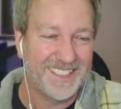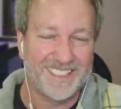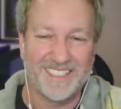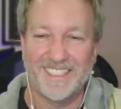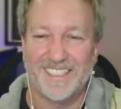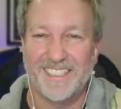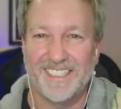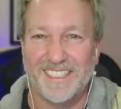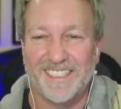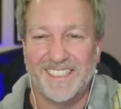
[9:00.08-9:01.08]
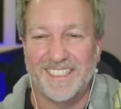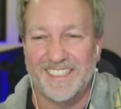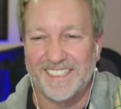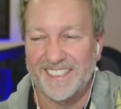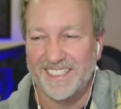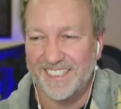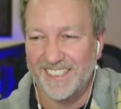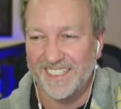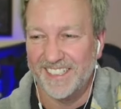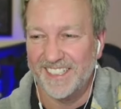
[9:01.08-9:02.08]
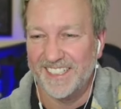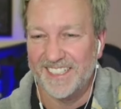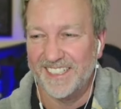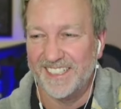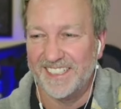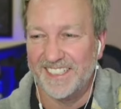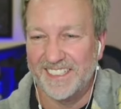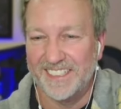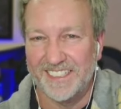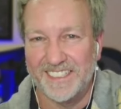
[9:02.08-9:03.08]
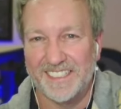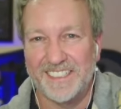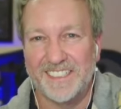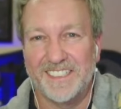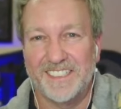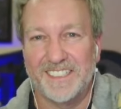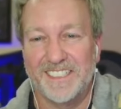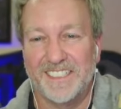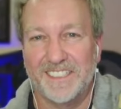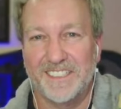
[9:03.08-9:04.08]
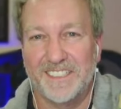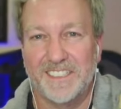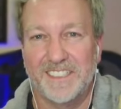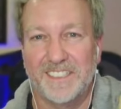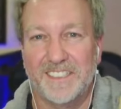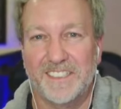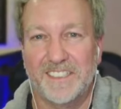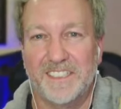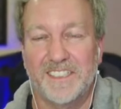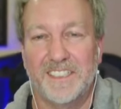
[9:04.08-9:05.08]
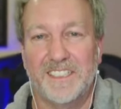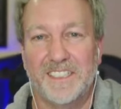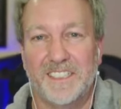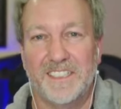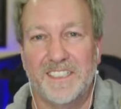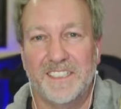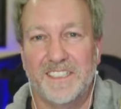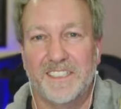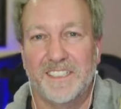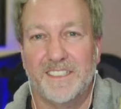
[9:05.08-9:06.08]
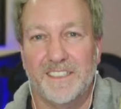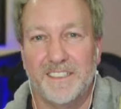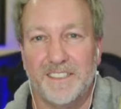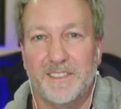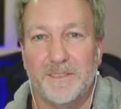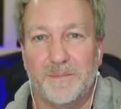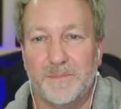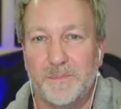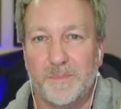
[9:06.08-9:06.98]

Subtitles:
No words are spoken by the person on screen.